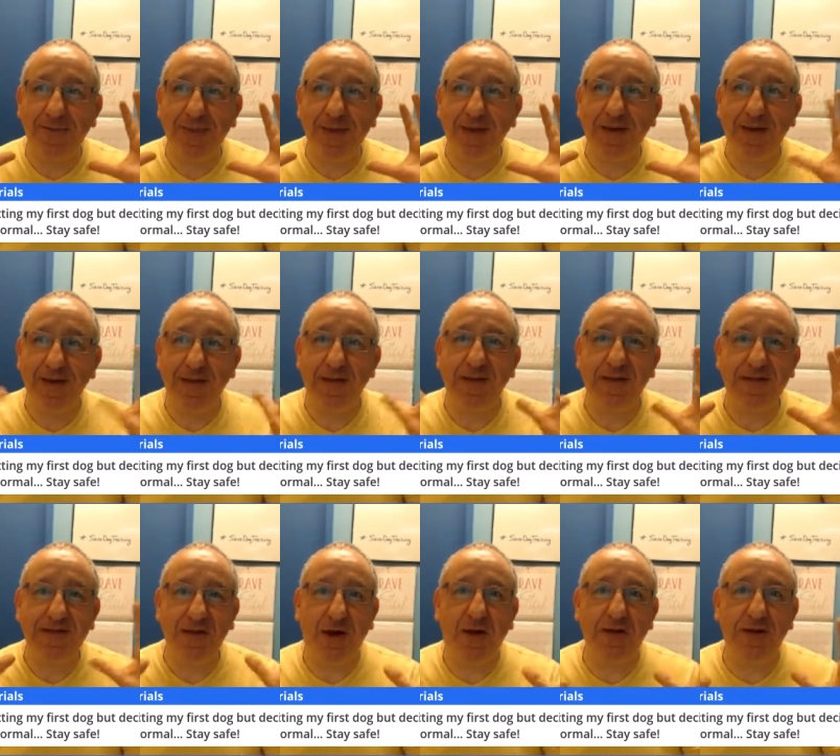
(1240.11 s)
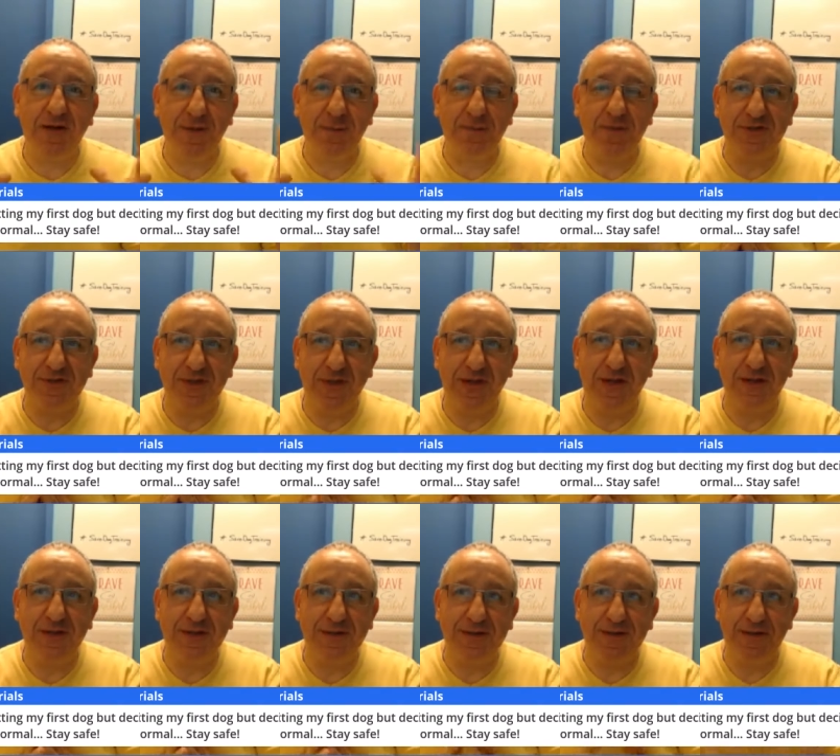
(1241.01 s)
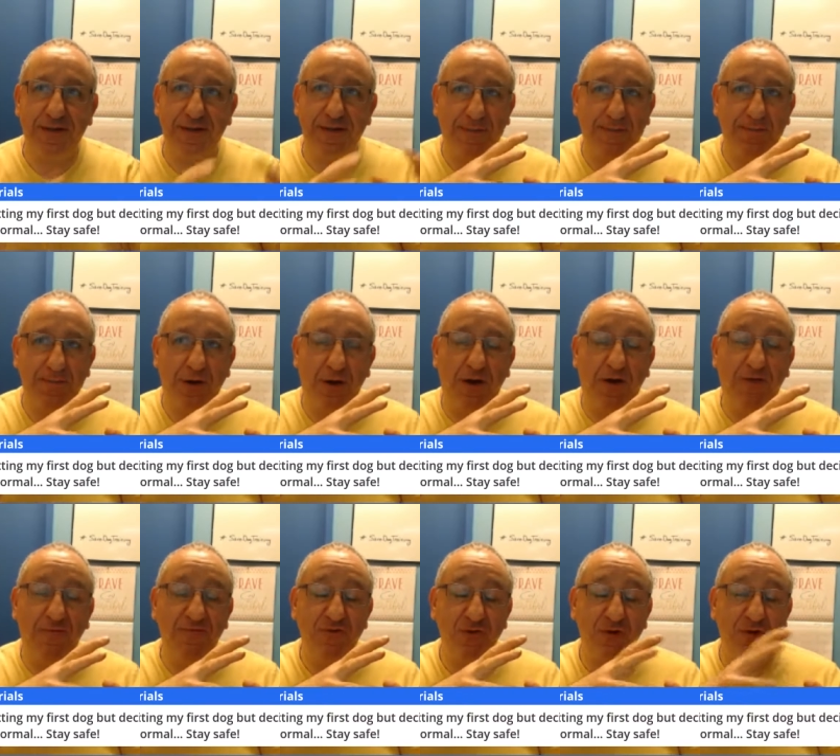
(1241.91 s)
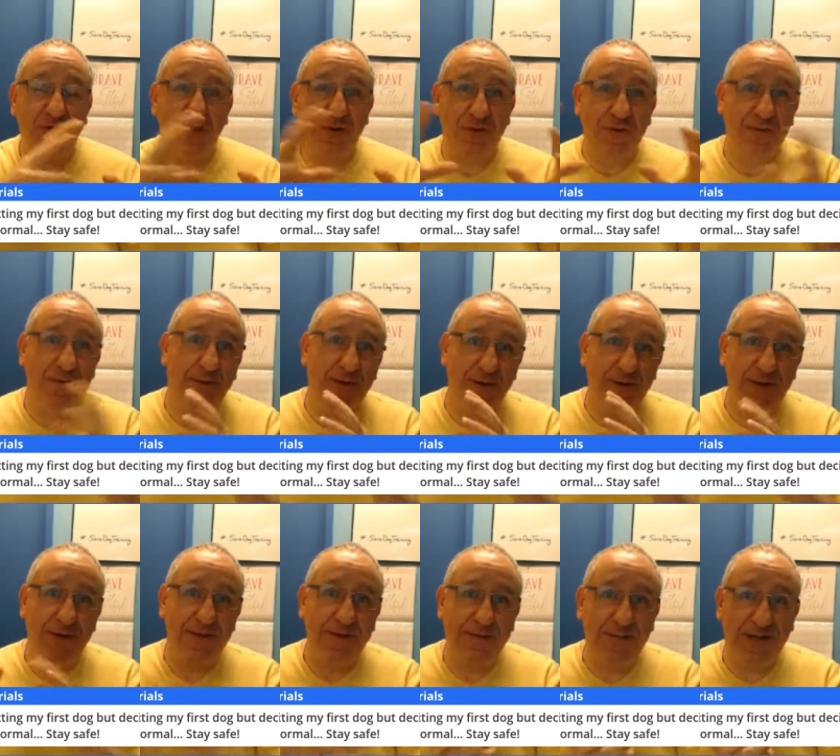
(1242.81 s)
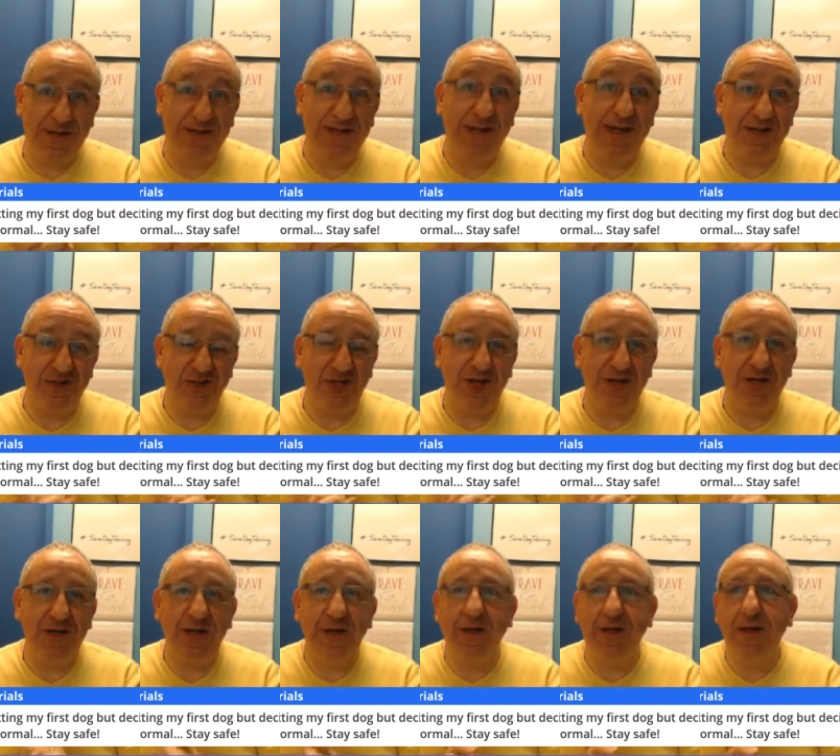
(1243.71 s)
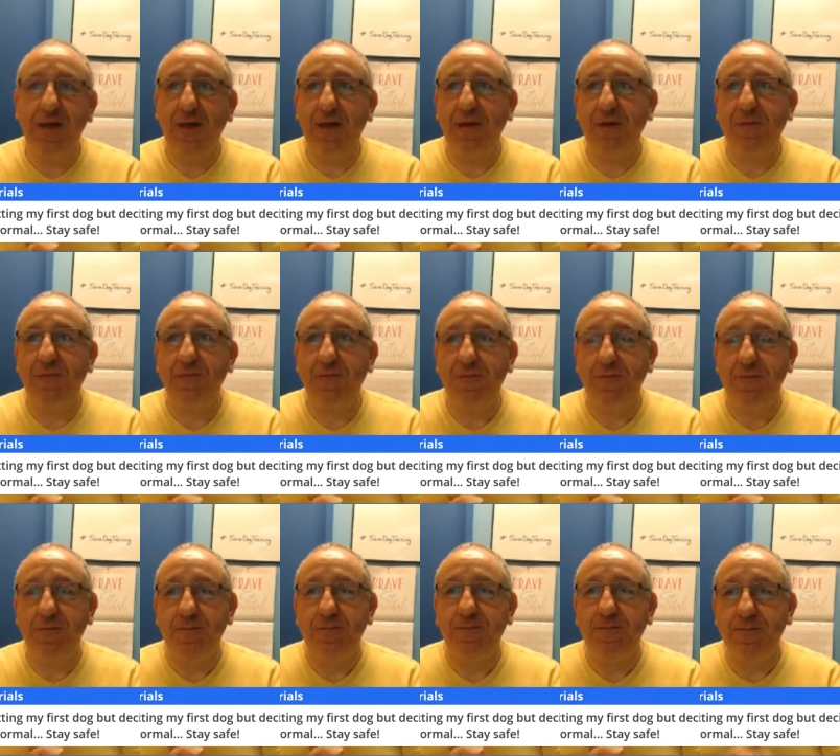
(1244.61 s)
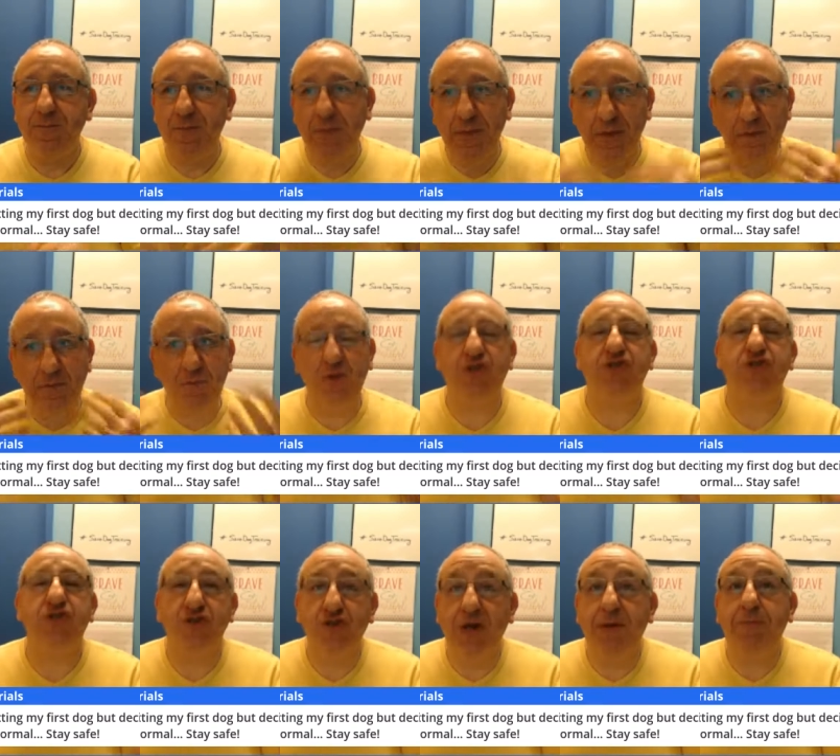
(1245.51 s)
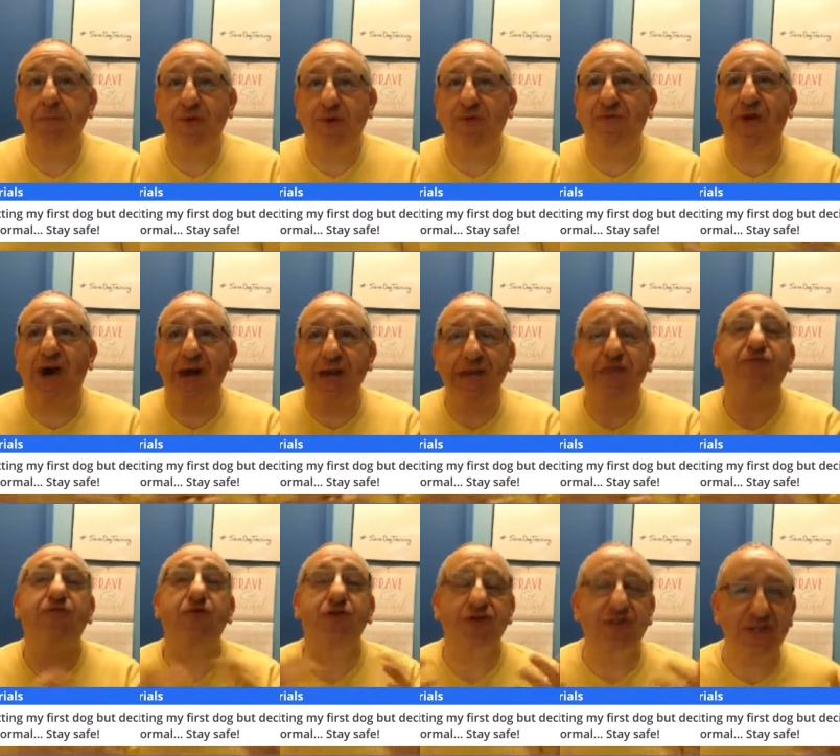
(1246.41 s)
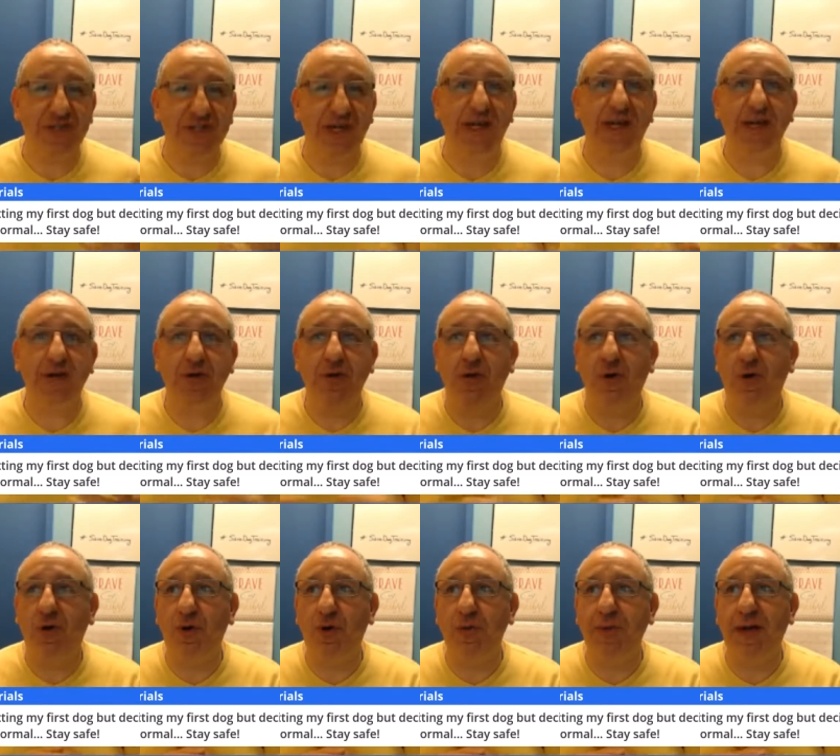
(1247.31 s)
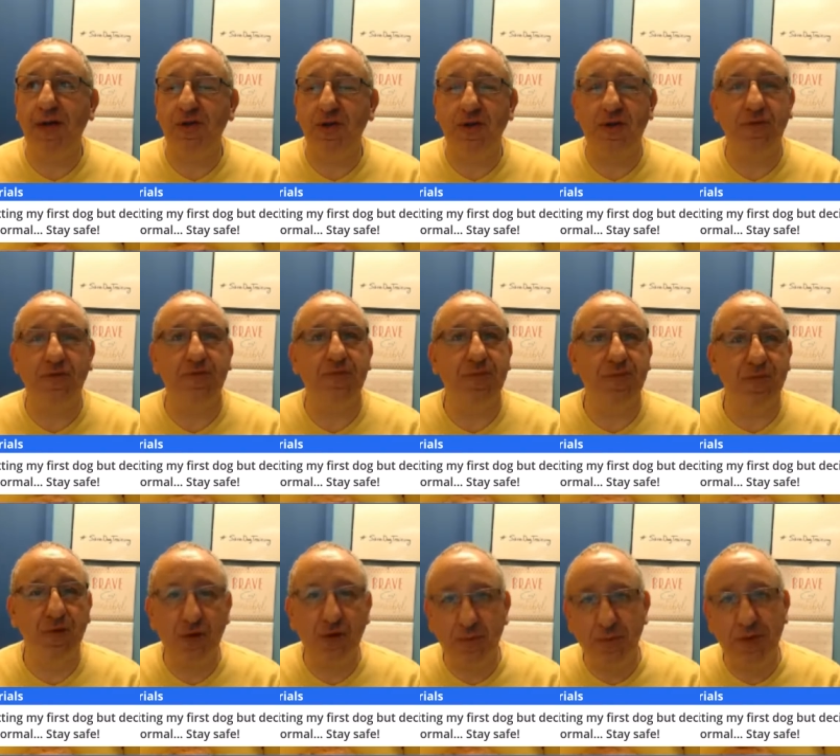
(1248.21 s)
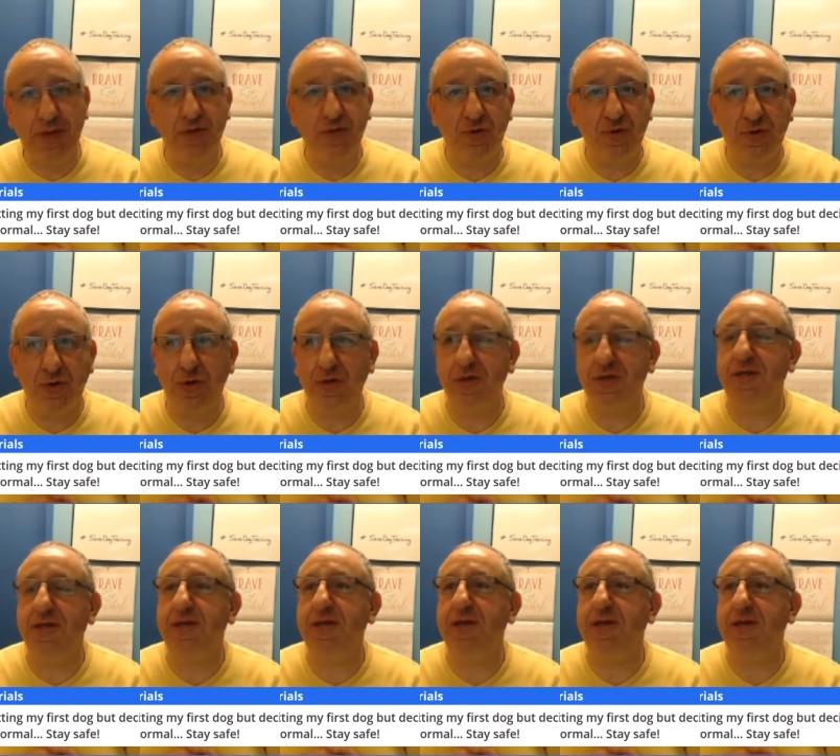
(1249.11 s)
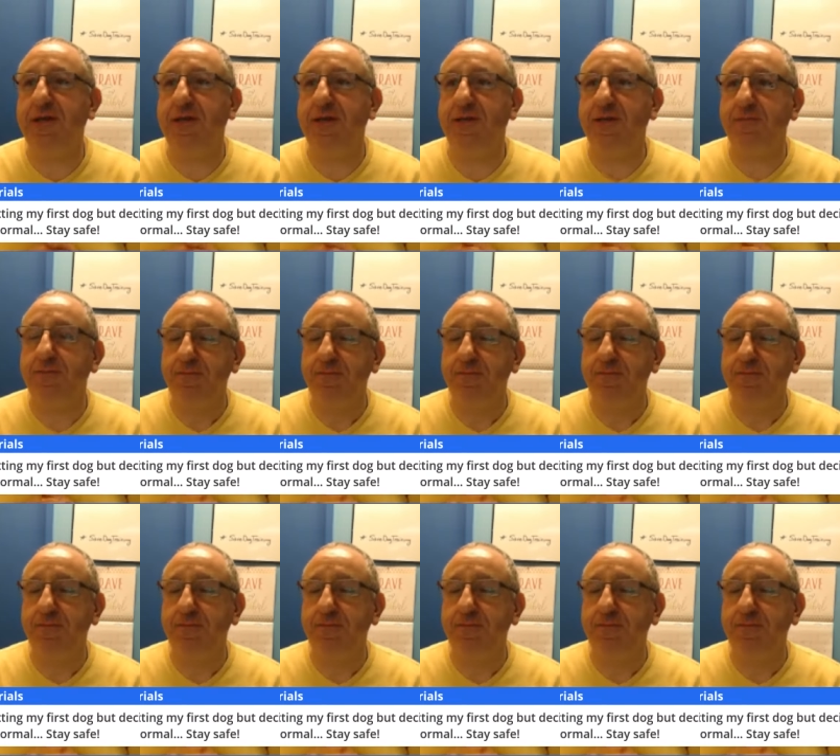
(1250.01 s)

needs 100% uh, of your uh, attention, which you can provide if you're staying home and you're you're being quarantined